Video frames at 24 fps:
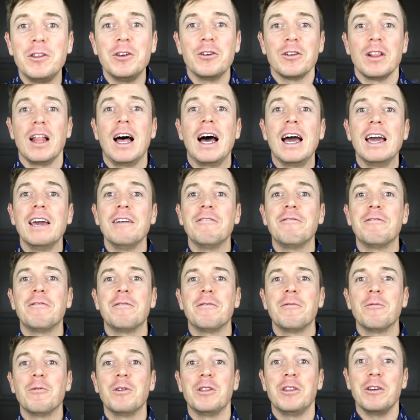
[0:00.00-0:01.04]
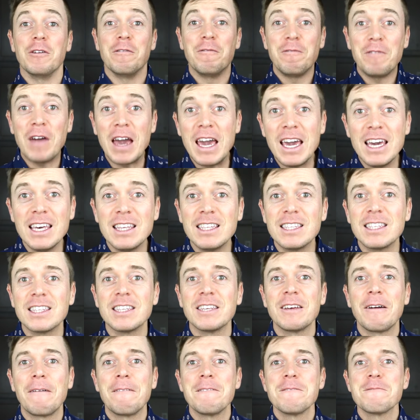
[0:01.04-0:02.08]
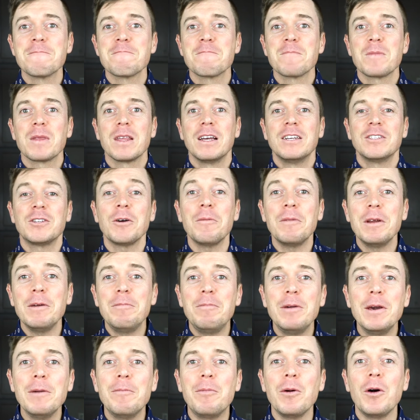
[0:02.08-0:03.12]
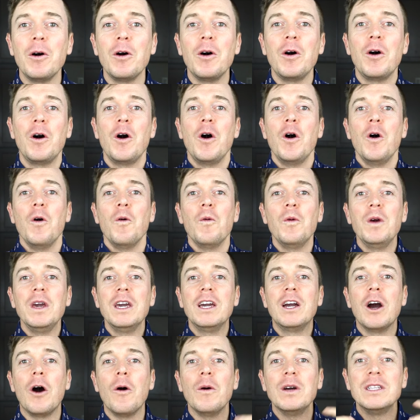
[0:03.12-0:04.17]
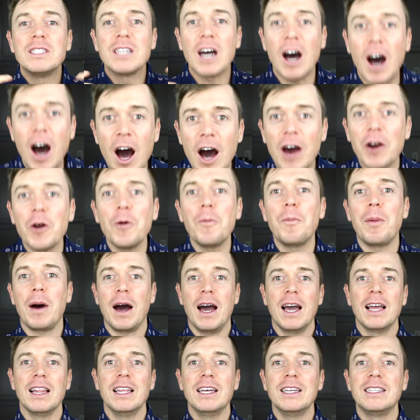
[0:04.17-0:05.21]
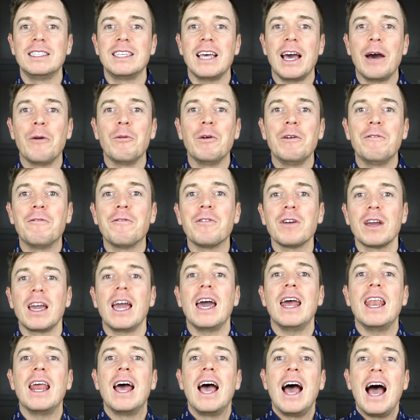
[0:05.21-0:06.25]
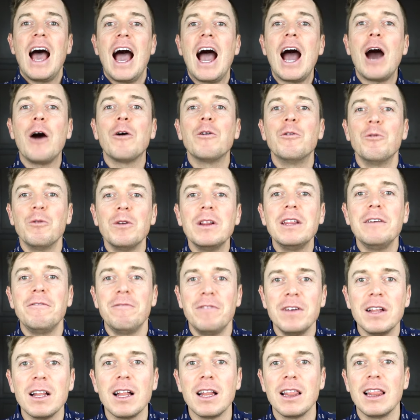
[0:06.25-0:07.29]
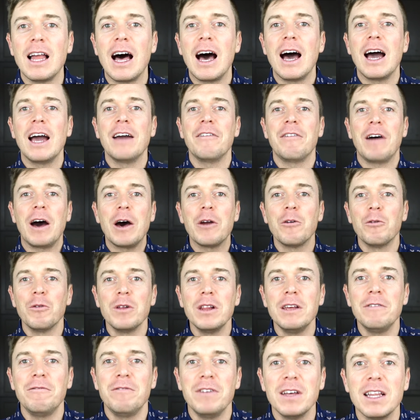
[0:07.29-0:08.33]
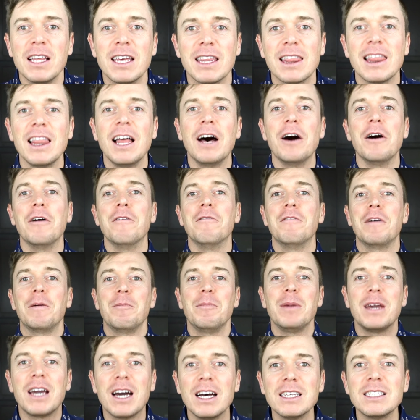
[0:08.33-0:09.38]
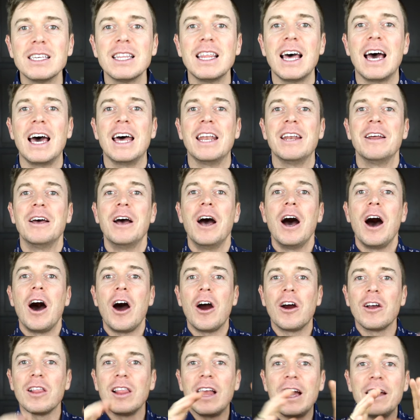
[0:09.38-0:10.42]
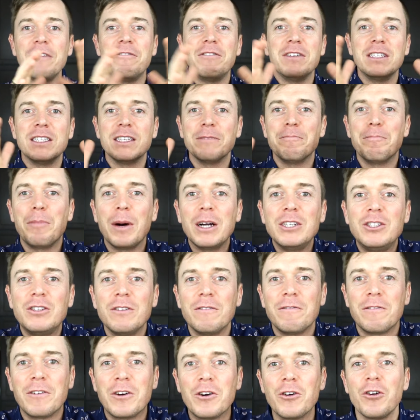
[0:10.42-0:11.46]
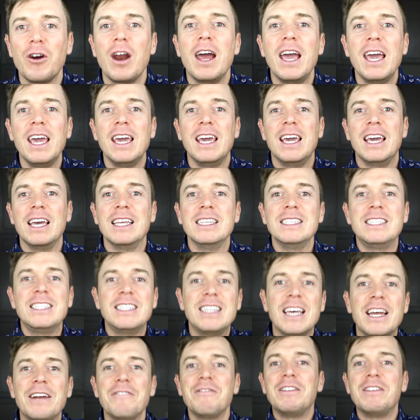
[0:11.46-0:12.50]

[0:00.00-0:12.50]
your life, with your faith? So many people, we go into autopilot and we forget how to really feel alive, how to really feel in love. And because of that, our life is a bunch of gray instead of